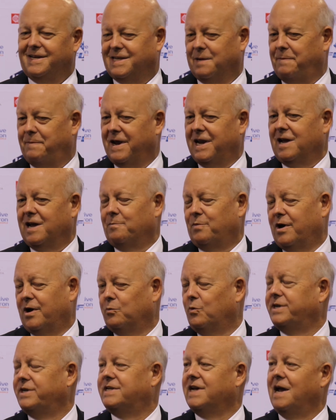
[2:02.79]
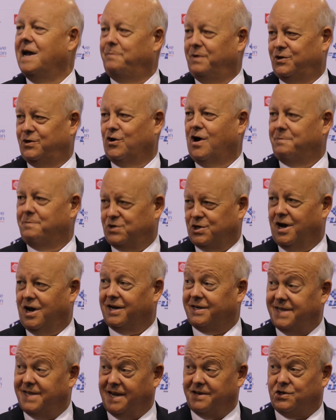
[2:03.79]
depending upon what type of drop
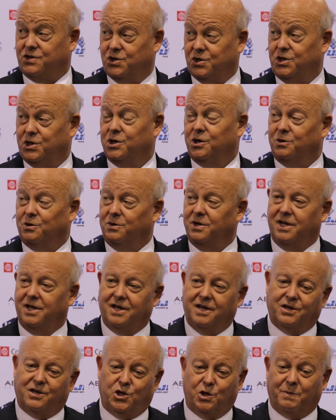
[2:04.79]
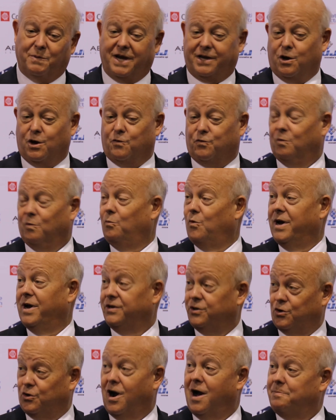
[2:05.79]
shock test you do, you might go from
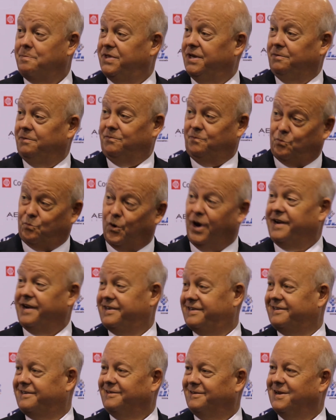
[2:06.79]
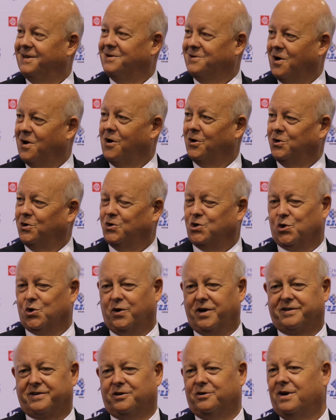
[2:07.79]
one drop that breaks all your
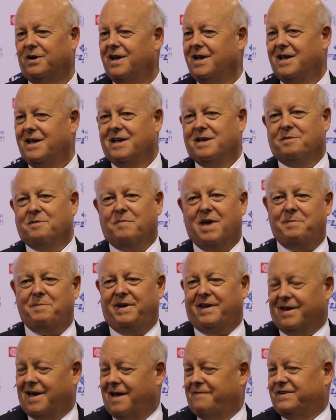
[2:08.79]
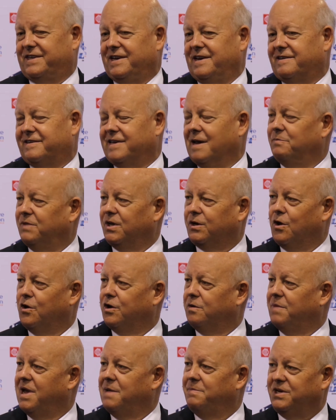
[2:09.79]
joints, or maybe I've seen some that go
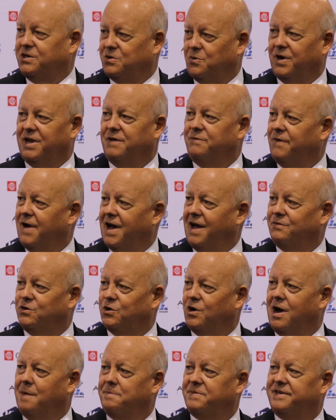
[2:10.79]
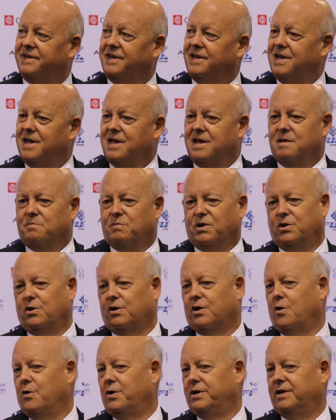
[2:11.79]
to maybe 25 drops, but you're
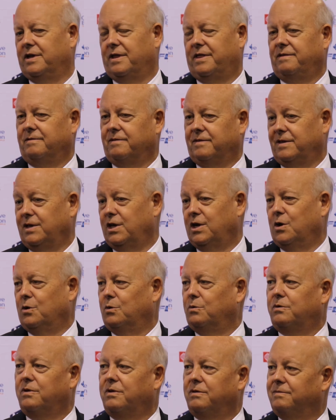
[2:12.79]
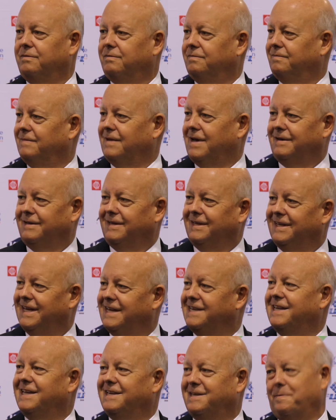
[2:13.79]
going to,
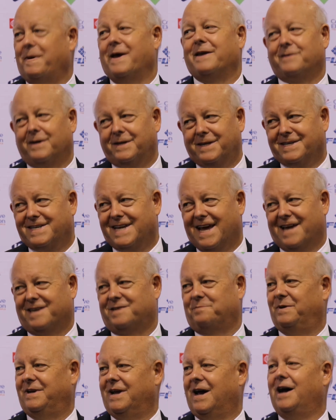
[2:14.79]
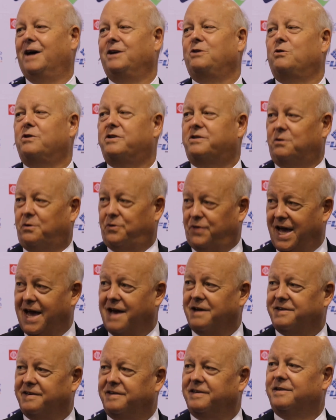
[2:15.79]
it depends on the test, but hundreds or
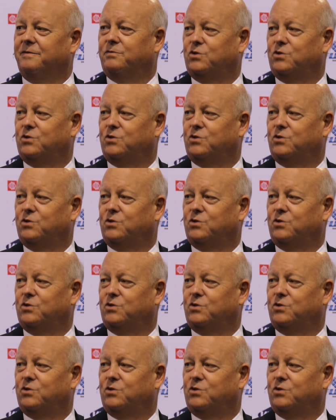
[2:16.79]
thousands of